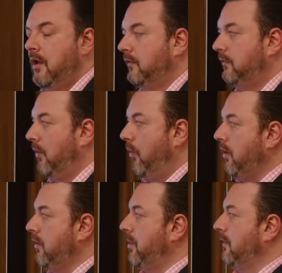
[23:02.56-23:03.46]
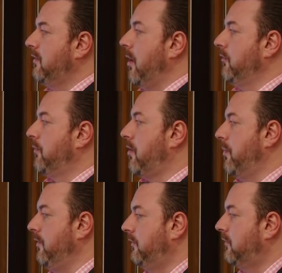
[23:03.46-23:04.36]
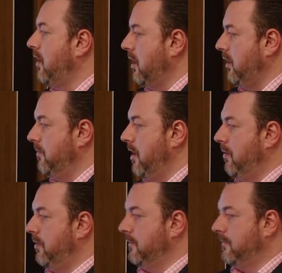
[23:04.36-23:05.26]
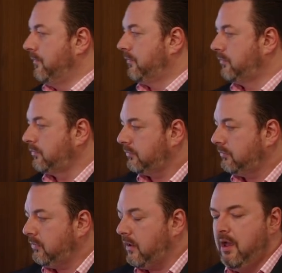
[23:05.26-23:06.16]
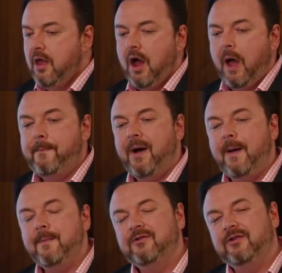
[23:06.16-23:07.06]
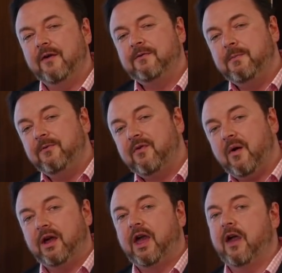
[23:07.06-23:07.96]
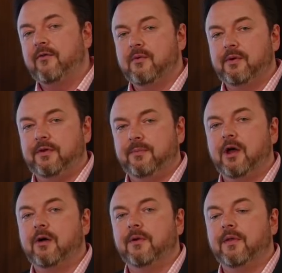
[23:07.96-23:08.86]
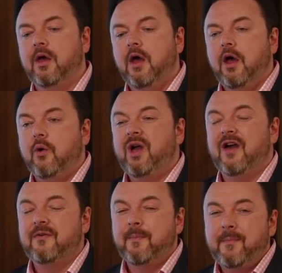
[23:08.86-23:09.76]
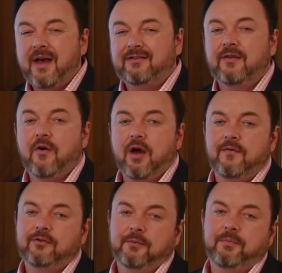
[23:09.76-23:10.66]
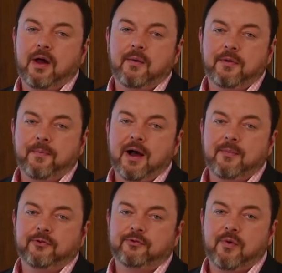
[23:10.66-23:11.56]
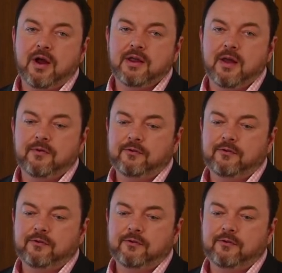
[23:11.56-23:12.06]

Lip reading: So what are the best types of properties to target in Melbourne? Apartments you have to be very careful with in Melbourne. We have a massive oversupply with apartments right now in